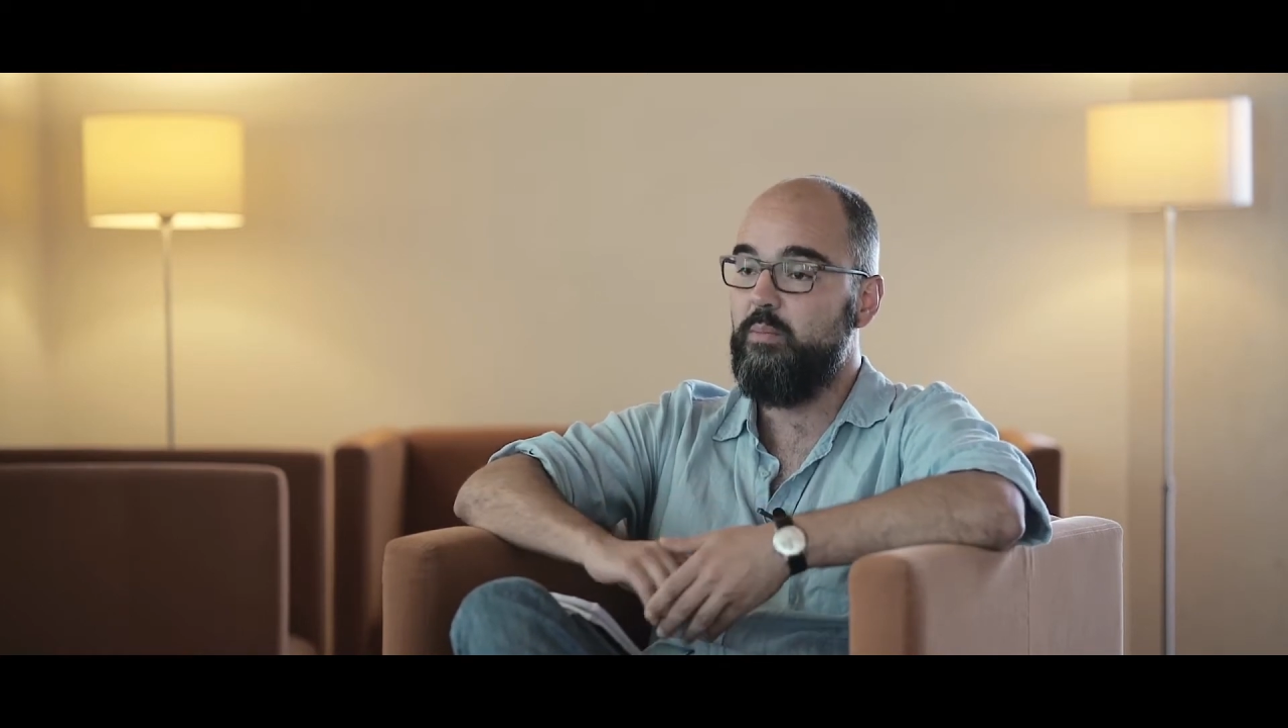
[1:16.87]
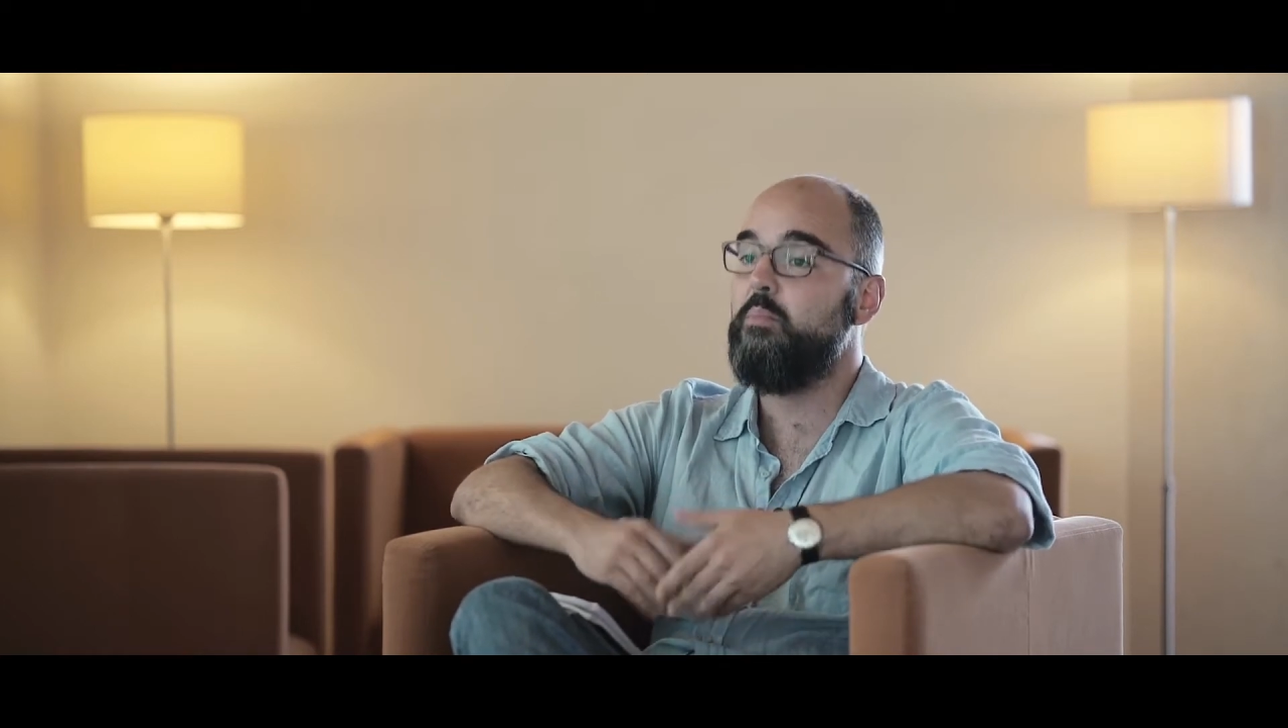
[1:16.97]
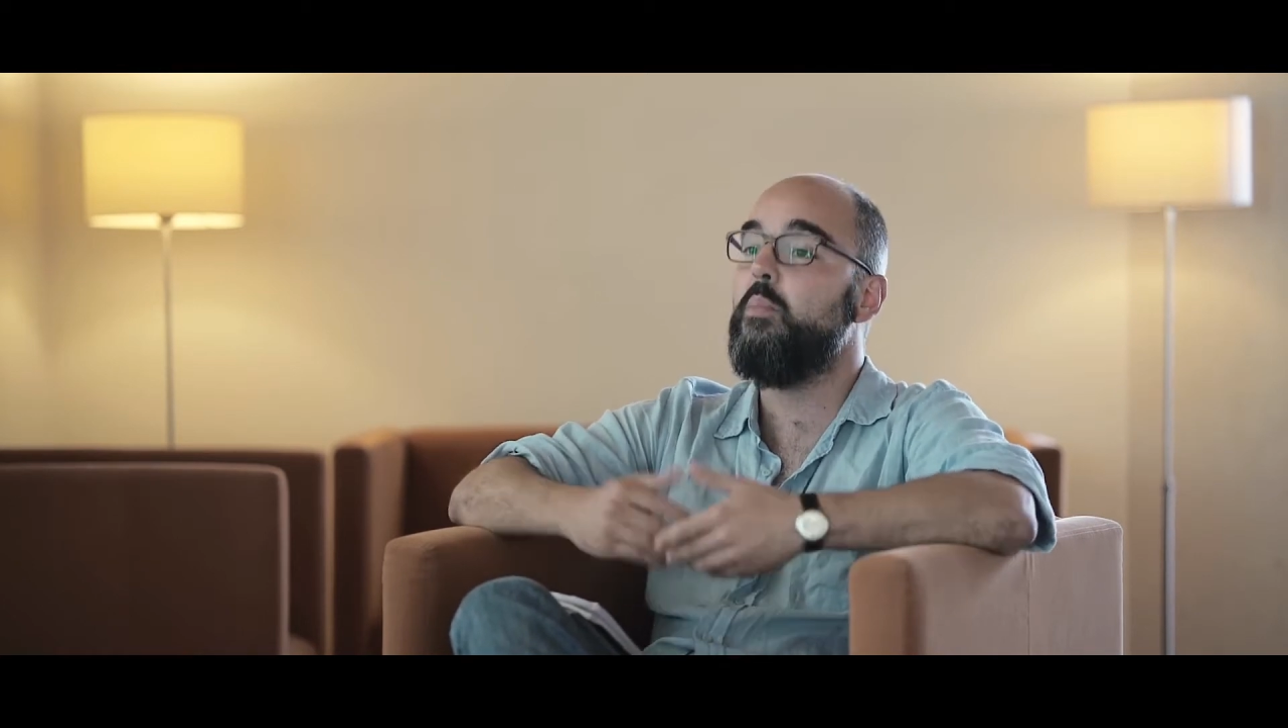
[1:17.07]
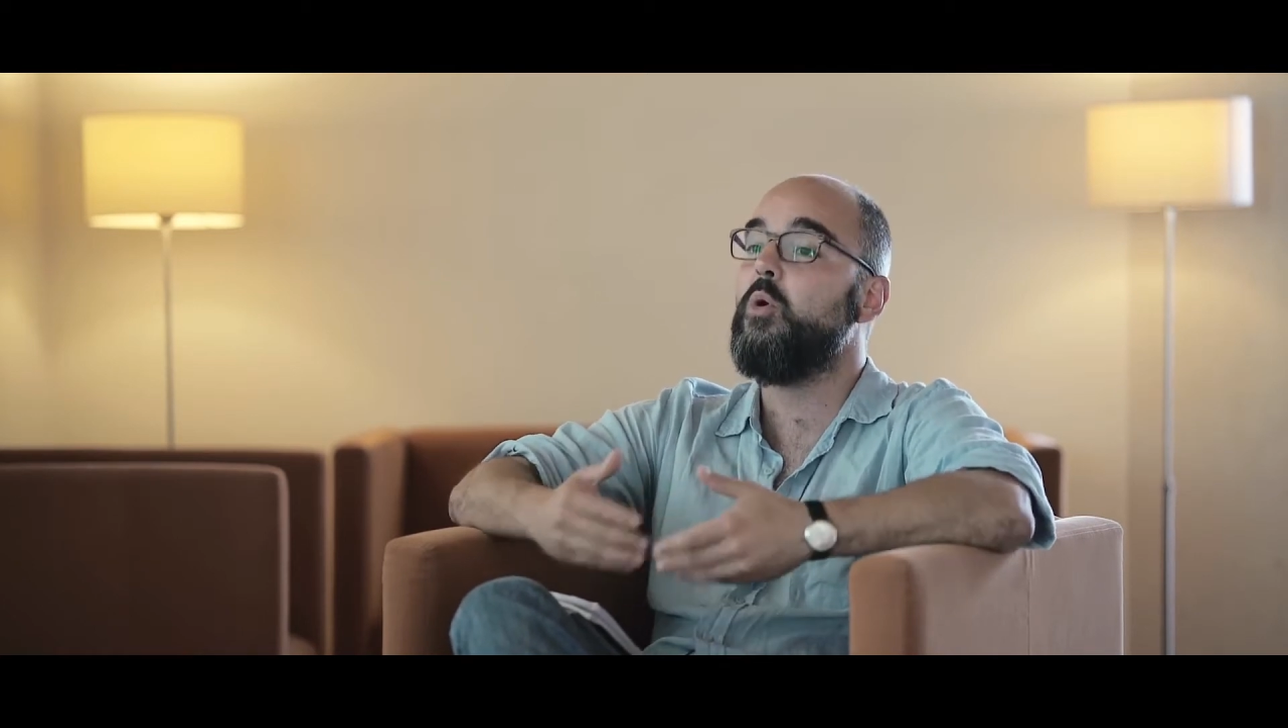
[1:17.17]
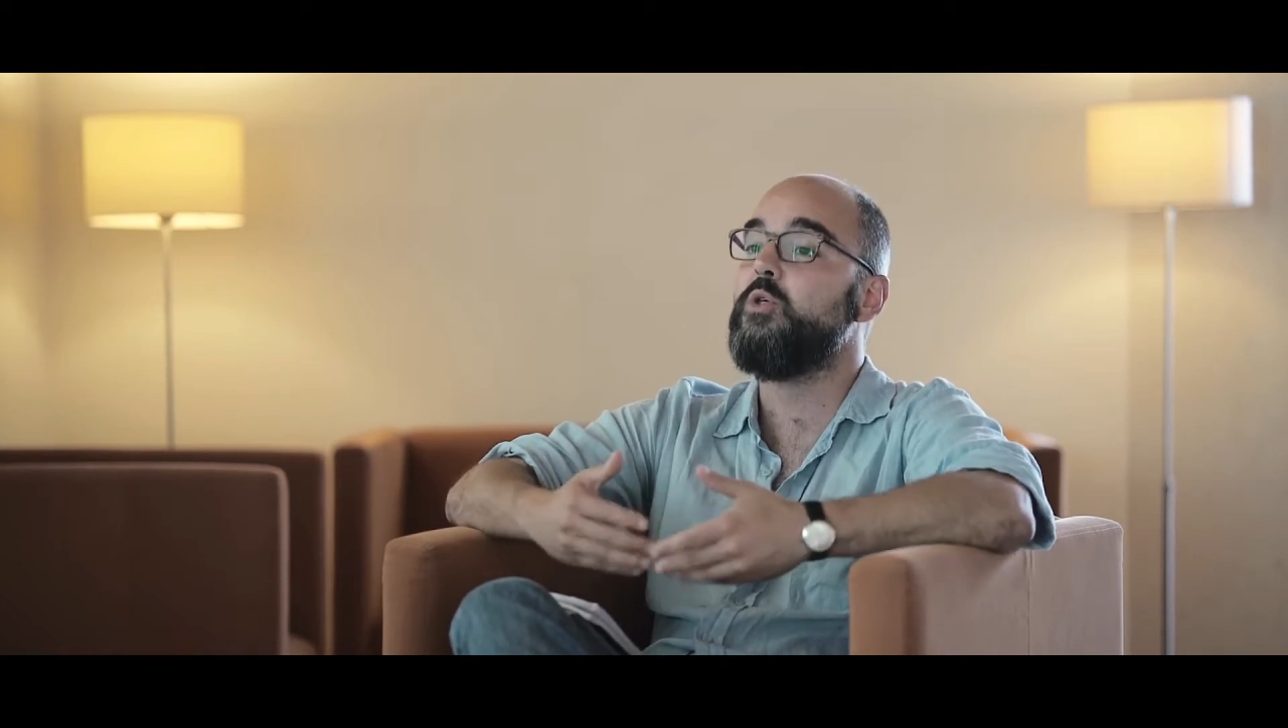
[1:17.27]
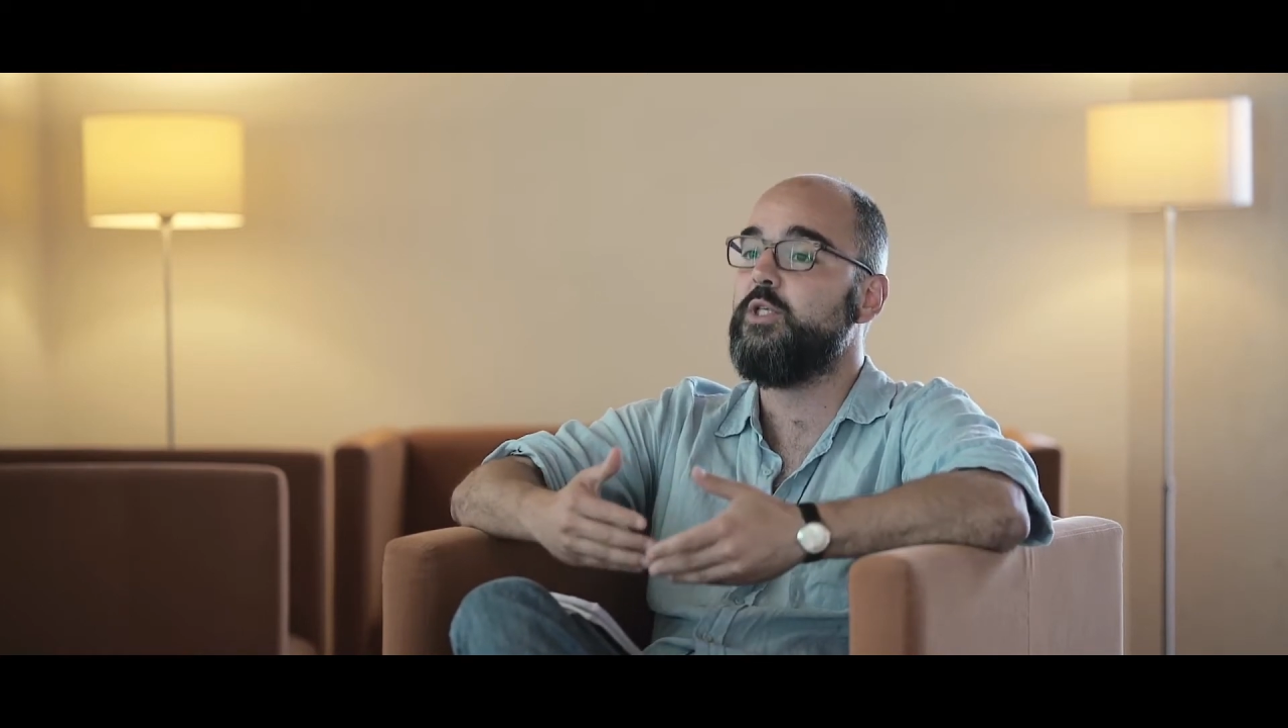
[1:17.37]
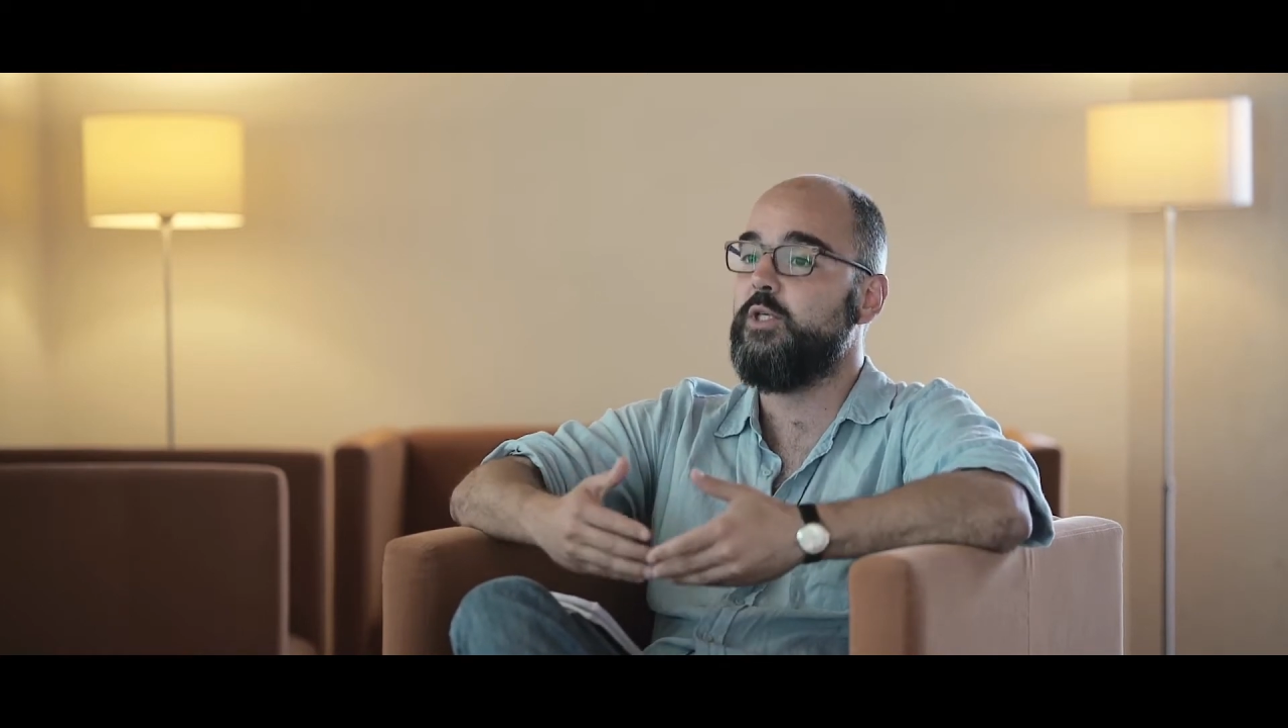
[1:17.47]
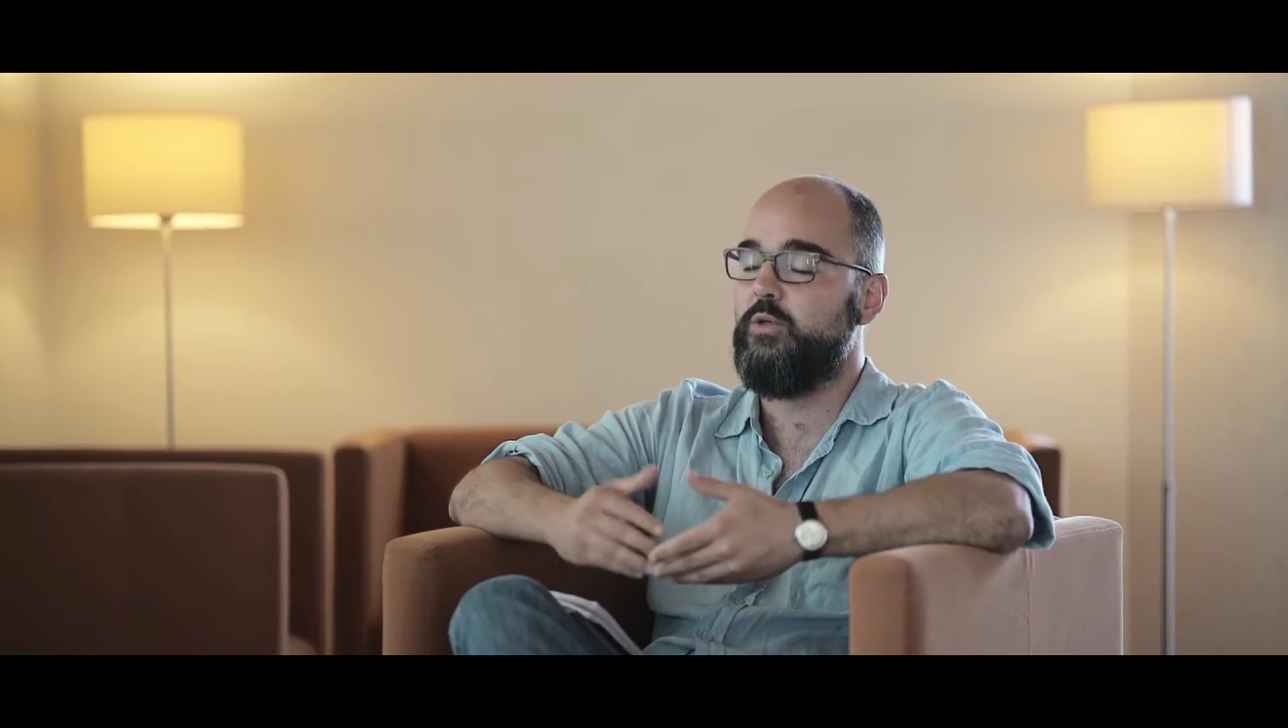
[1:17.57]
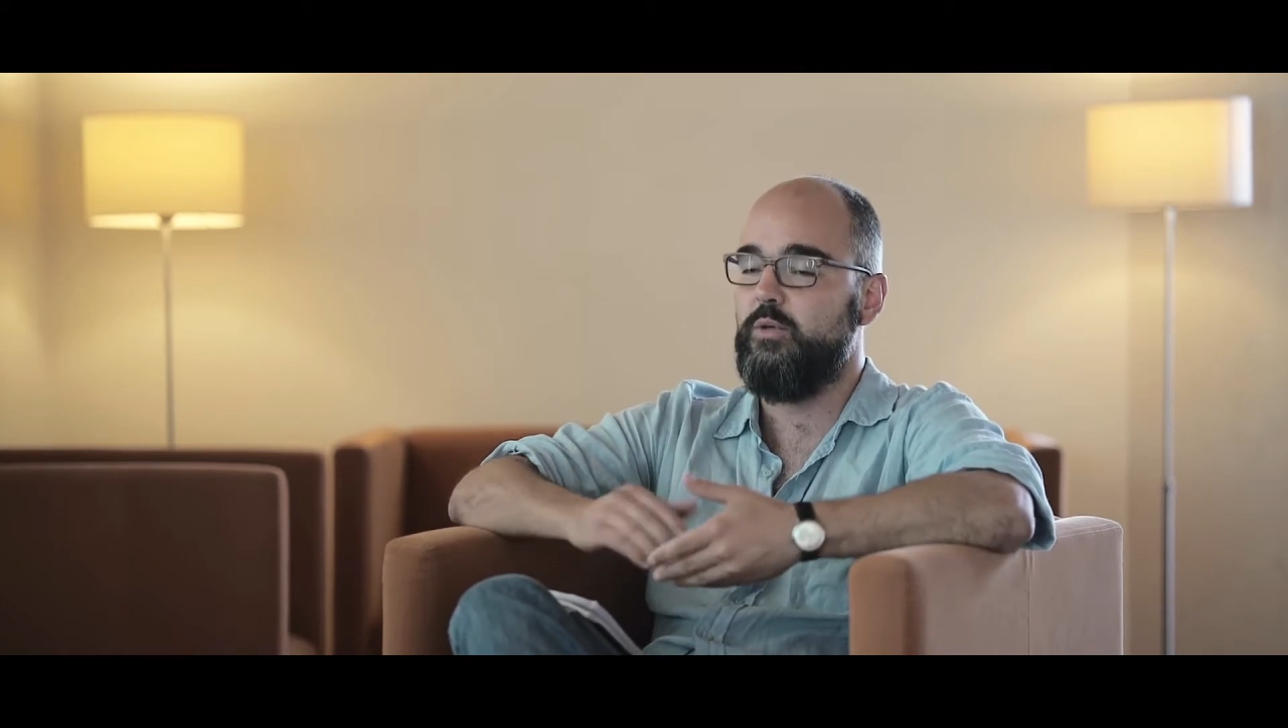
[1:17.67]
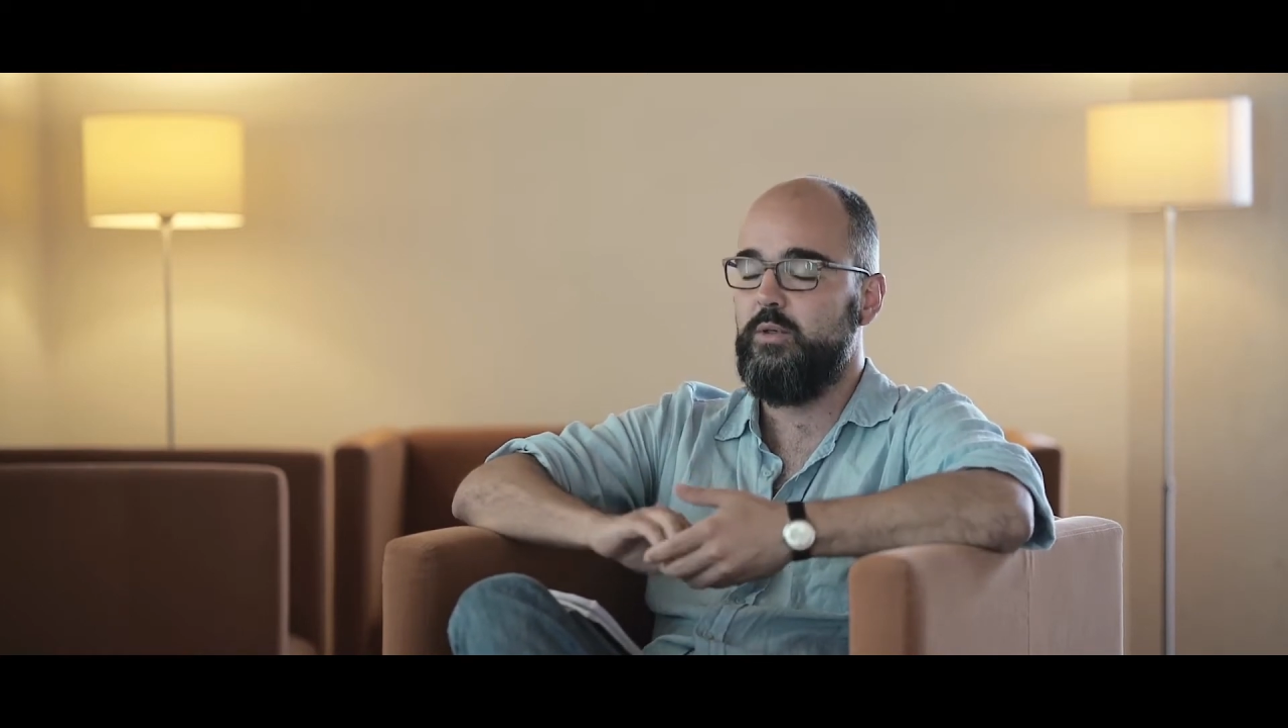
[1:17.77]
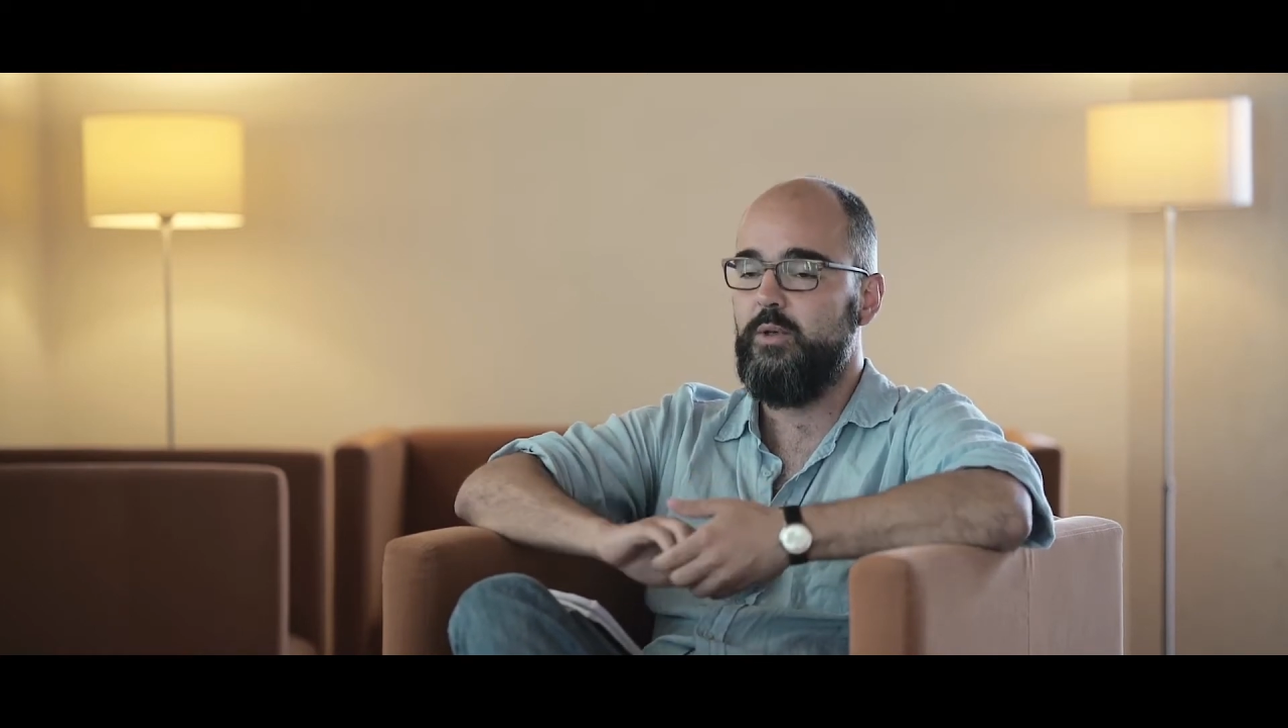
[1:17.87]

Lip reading: more secure.